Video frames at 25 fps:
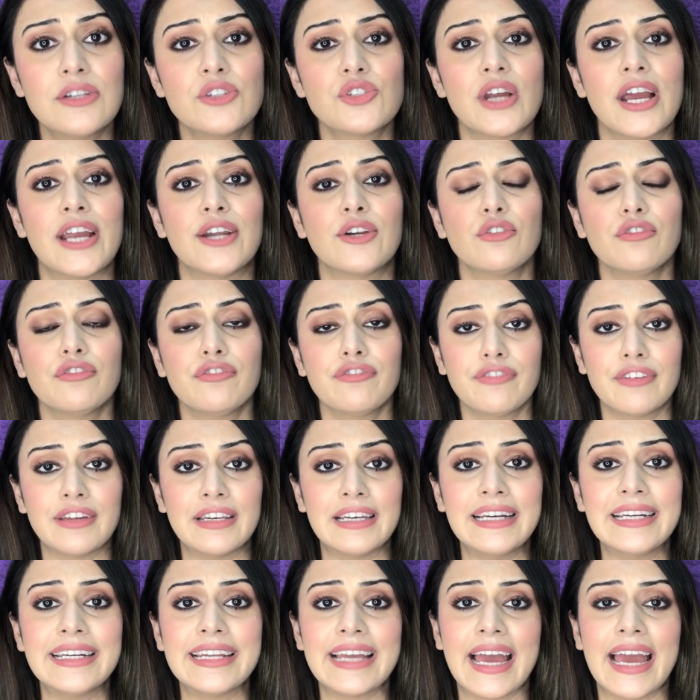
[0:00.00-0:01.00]
Try to
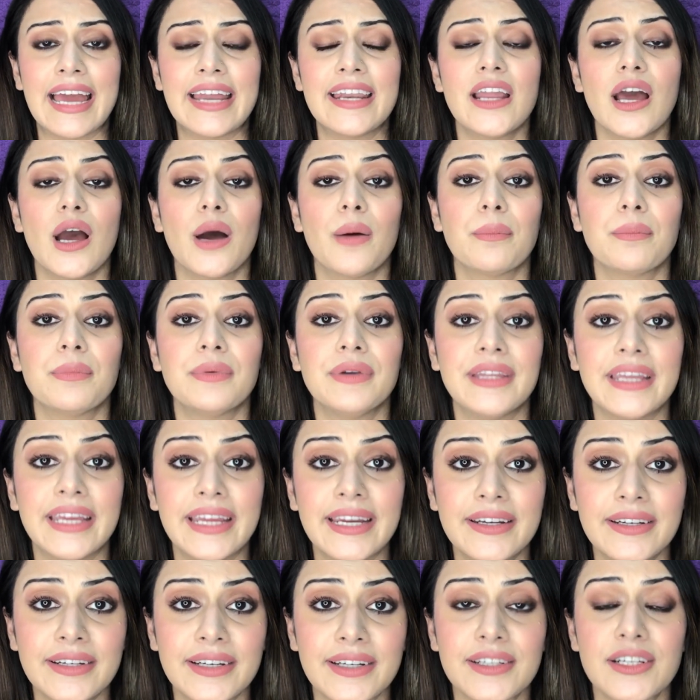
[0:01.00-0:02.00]
fill it and
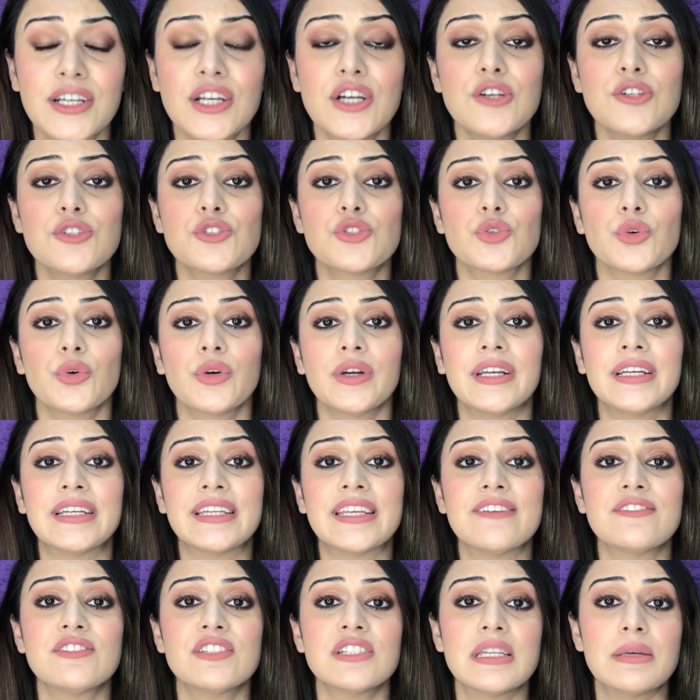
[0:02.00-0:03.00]
update it so it
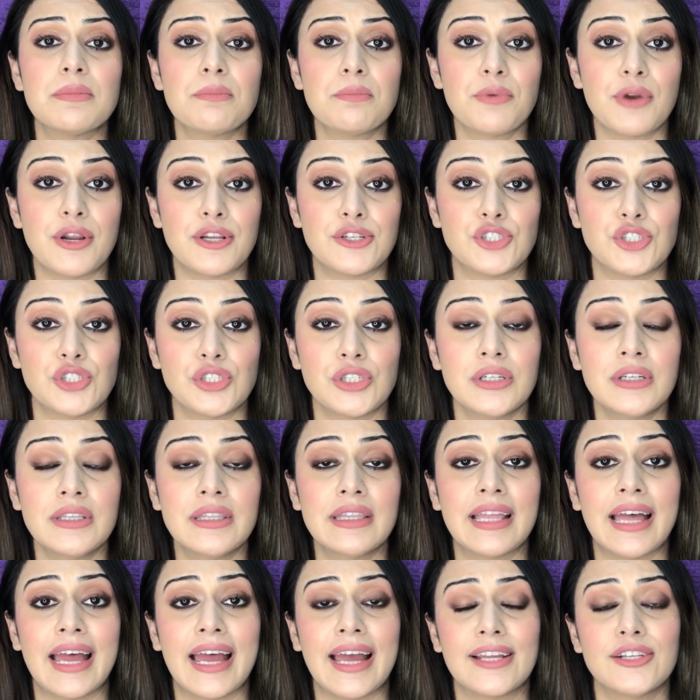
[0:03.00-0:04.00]
gives an
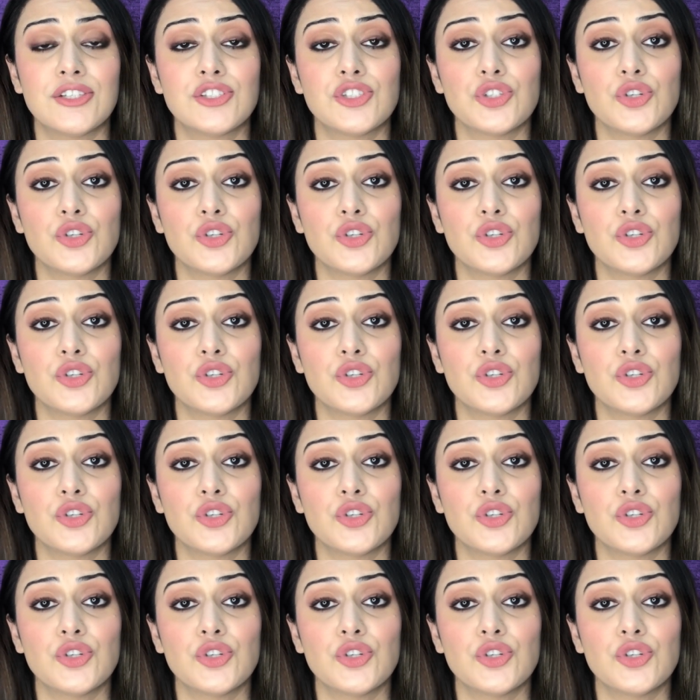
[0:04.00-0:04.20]
impression that